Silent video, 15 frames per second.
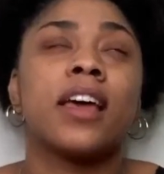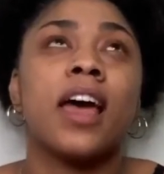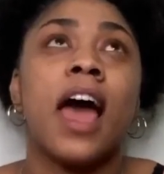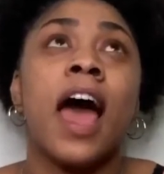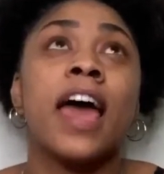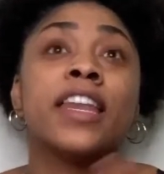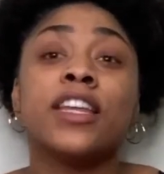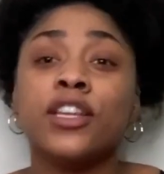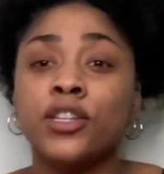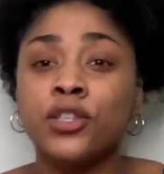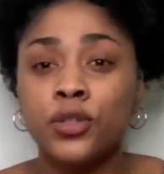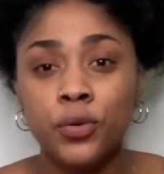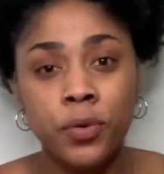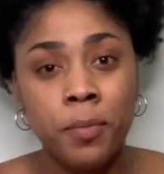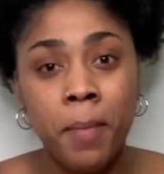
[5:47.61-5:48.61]
I didn't
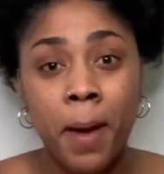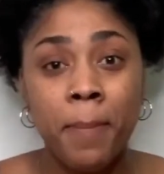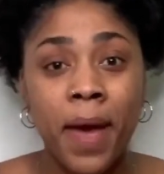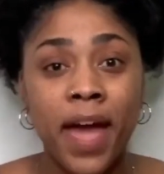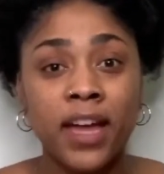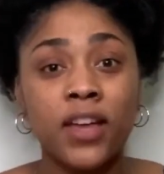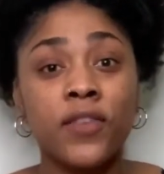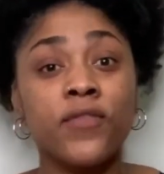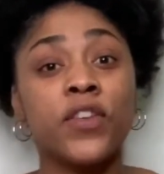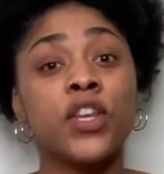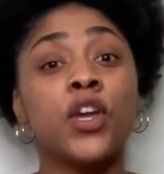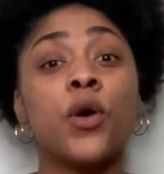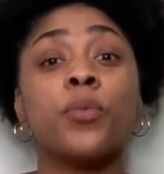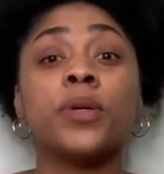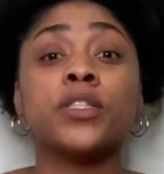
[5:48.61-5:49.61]
do in my packing
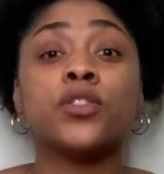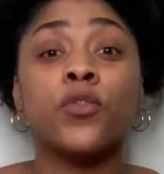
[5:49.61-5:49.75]
video was to